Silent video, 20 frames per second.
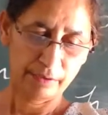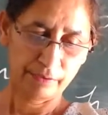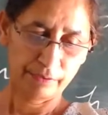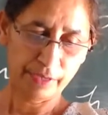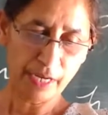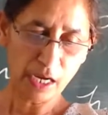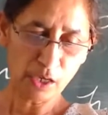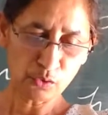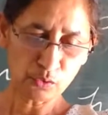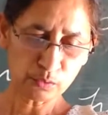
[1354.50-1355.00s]

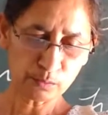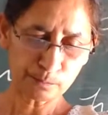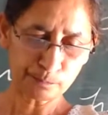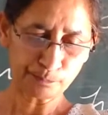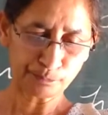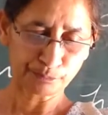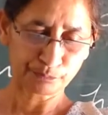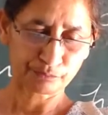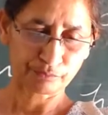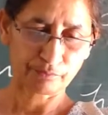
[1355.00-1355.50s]

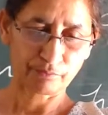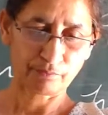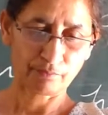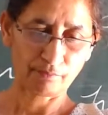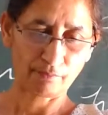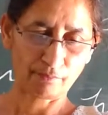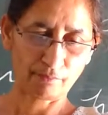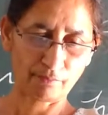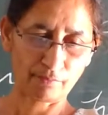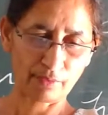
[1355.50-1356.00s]
Now,
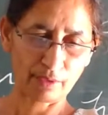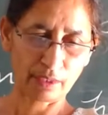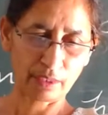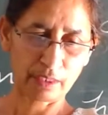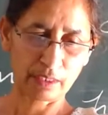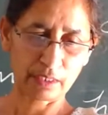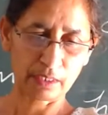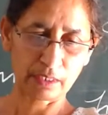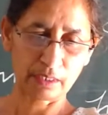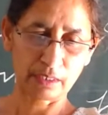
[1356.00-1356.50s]

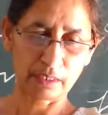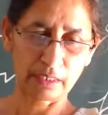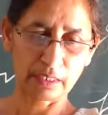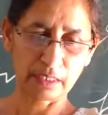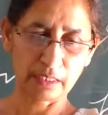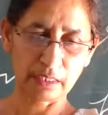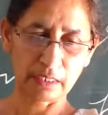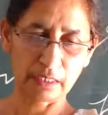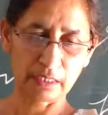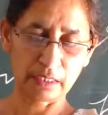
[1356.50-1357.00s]

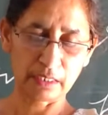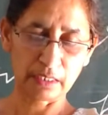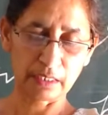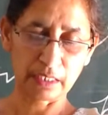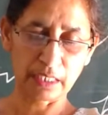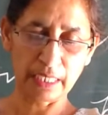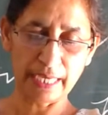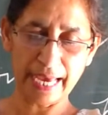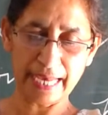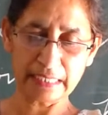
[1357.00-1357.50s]

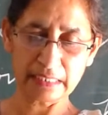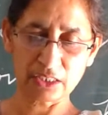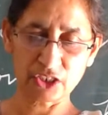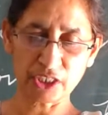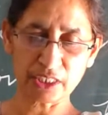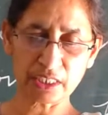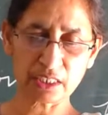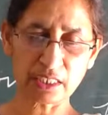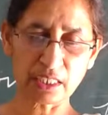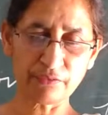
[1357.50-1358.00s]
he has
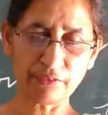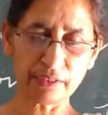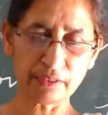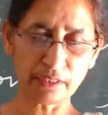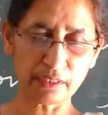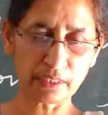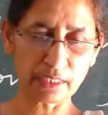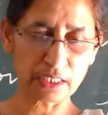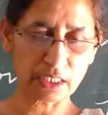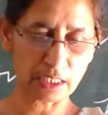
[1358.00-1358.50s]
just given the
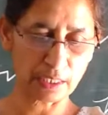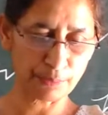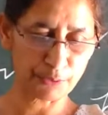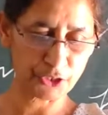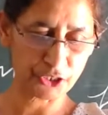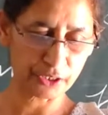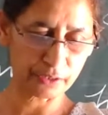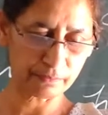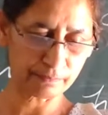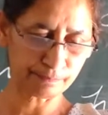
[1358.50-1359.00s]

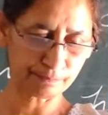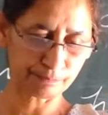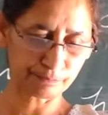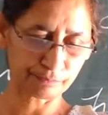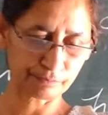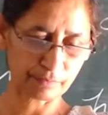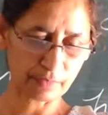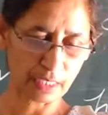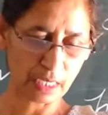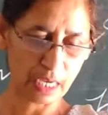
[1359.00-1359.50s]

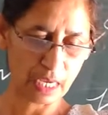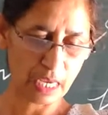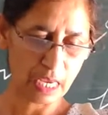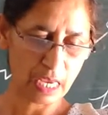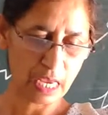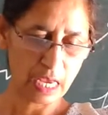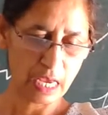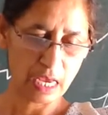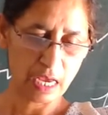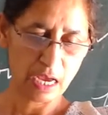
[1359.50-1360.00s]
description
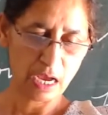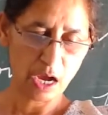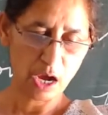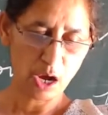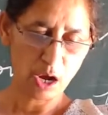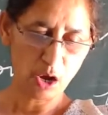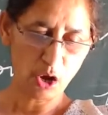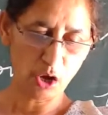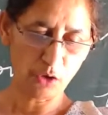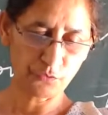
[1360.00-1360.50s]

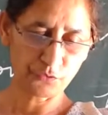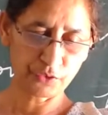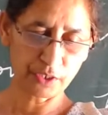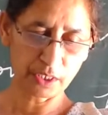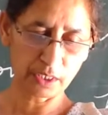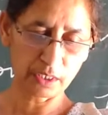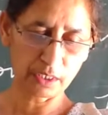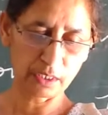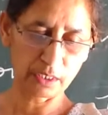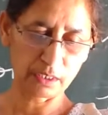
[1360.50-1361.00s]
of
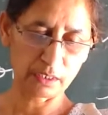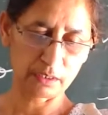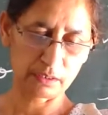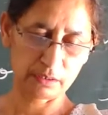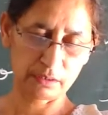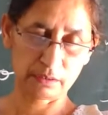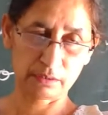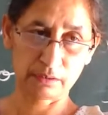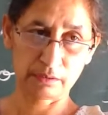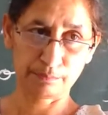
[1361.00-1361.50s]

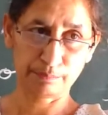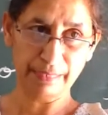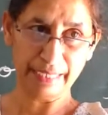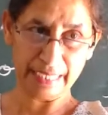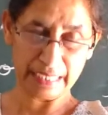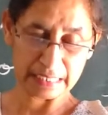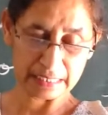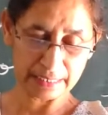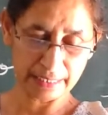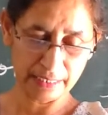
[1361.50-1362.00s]
the
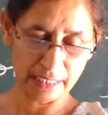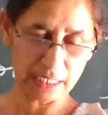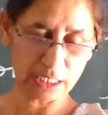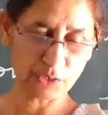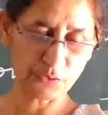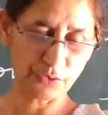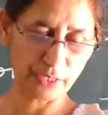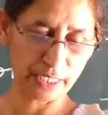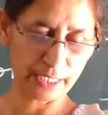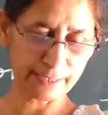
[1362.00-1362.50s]
place
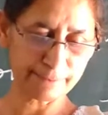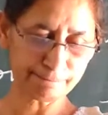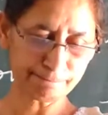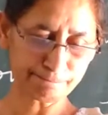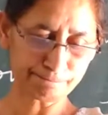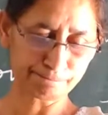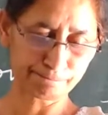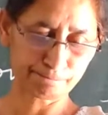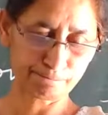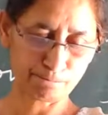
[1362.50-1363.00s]

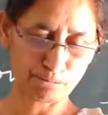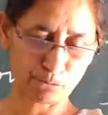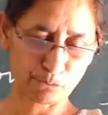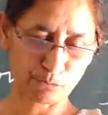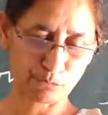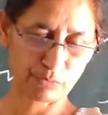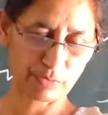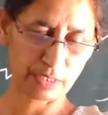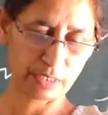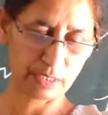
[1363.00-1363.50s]
Innisfree.
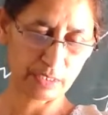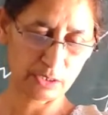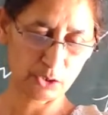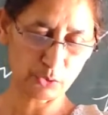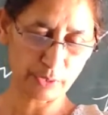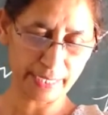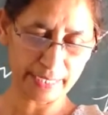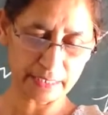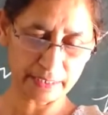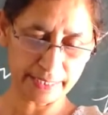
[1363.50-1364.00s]
You
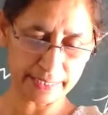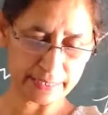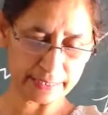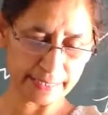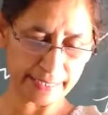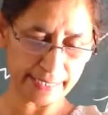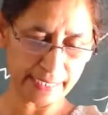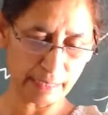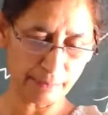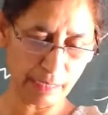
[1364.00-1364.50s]
can just
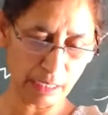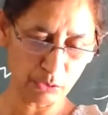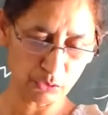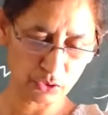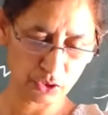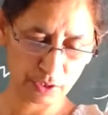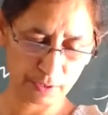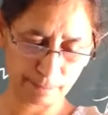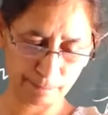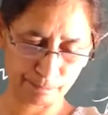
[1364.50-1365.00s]
think
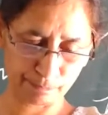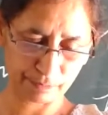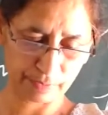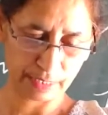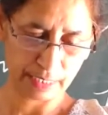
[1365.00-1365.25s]
about